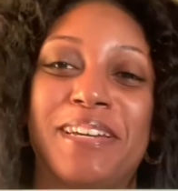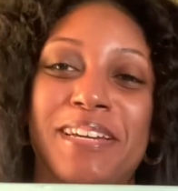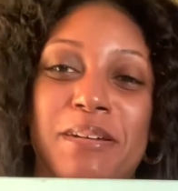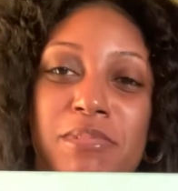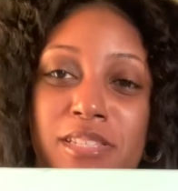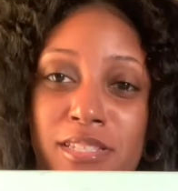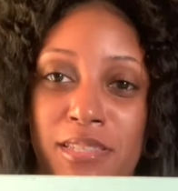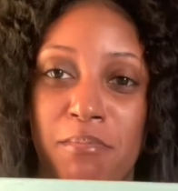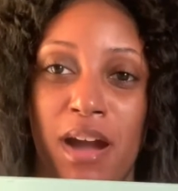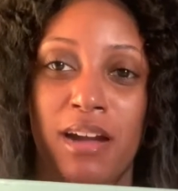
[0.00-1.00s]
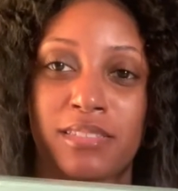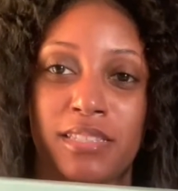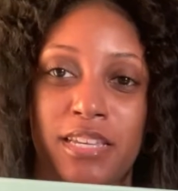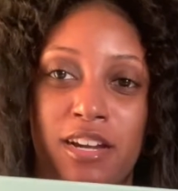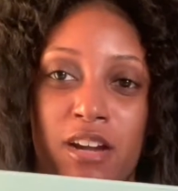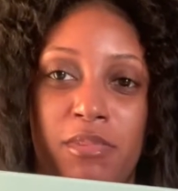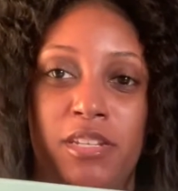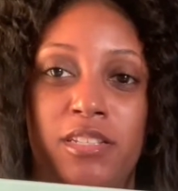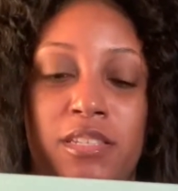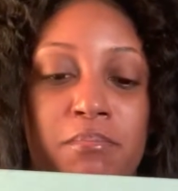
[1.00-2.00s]
But this is the box that they come in.
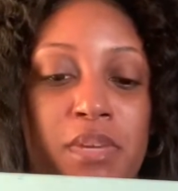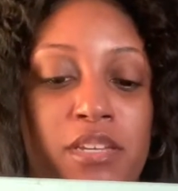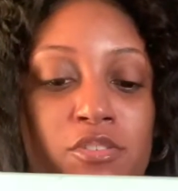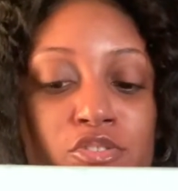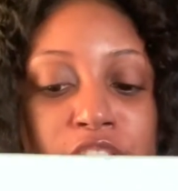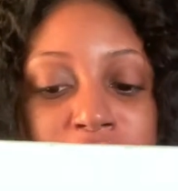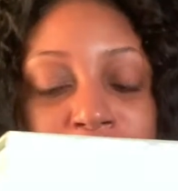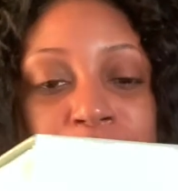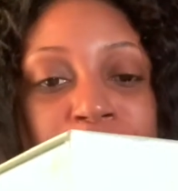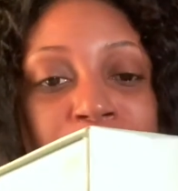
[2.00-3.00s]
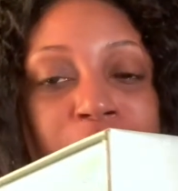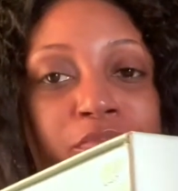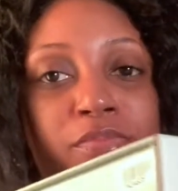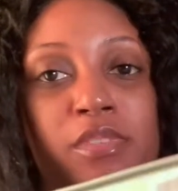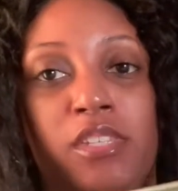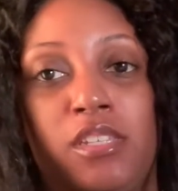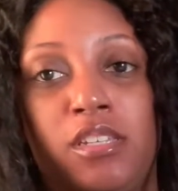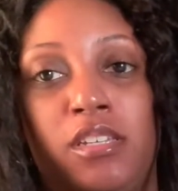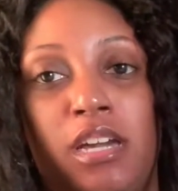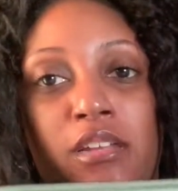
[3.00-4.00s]
It's a mint green.
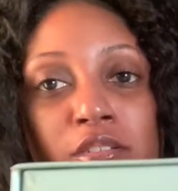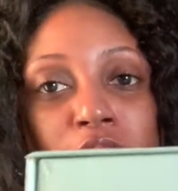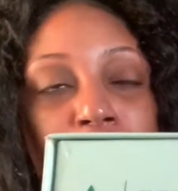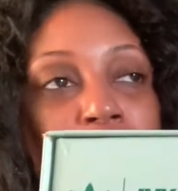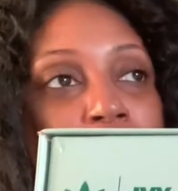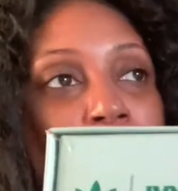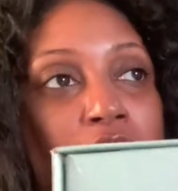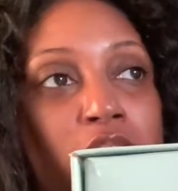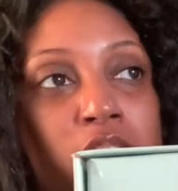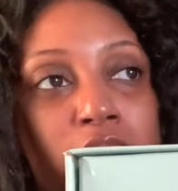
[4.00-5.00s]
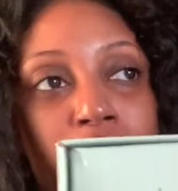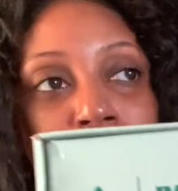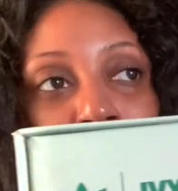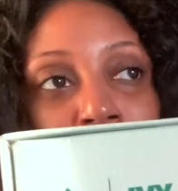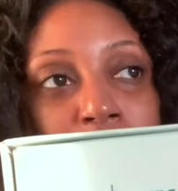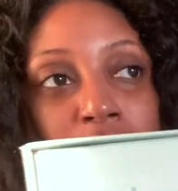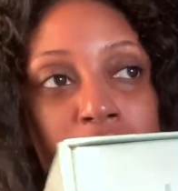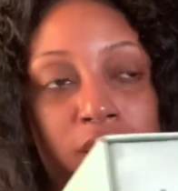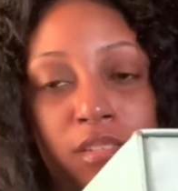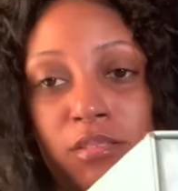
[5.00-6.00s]
I don't know if you can tell, the
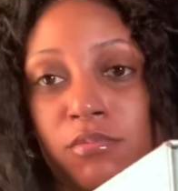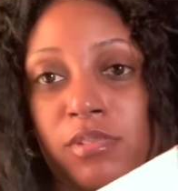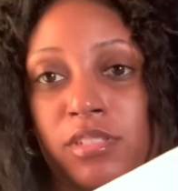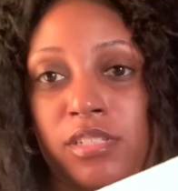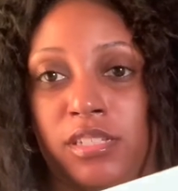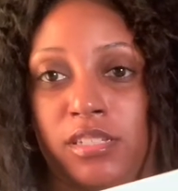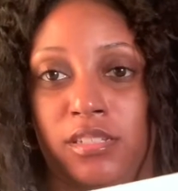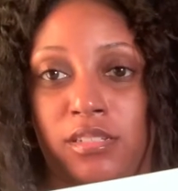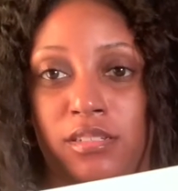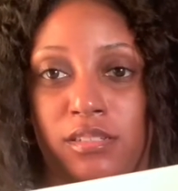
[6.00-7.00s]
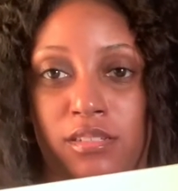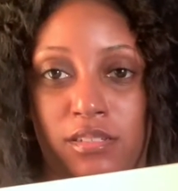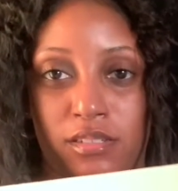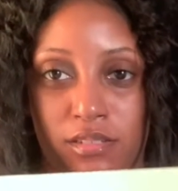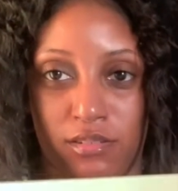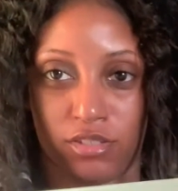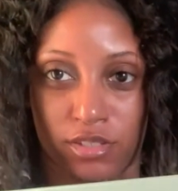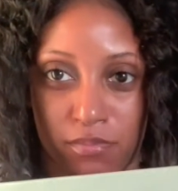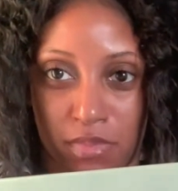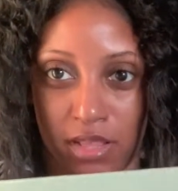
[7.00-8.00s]
sunlight is really
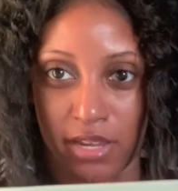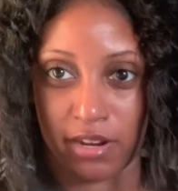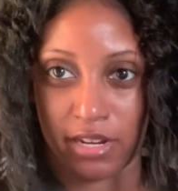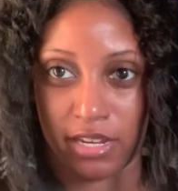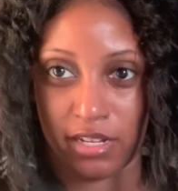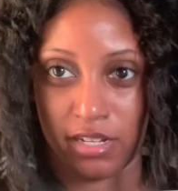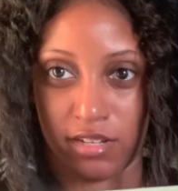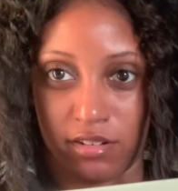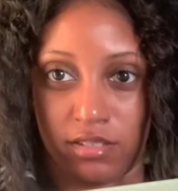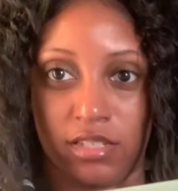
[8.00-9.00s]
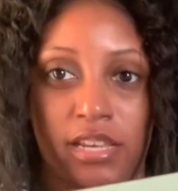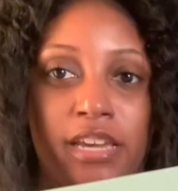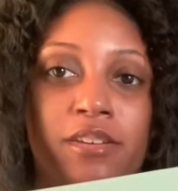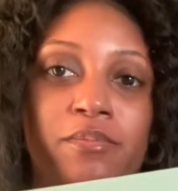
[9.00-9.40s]
just blaring in here today.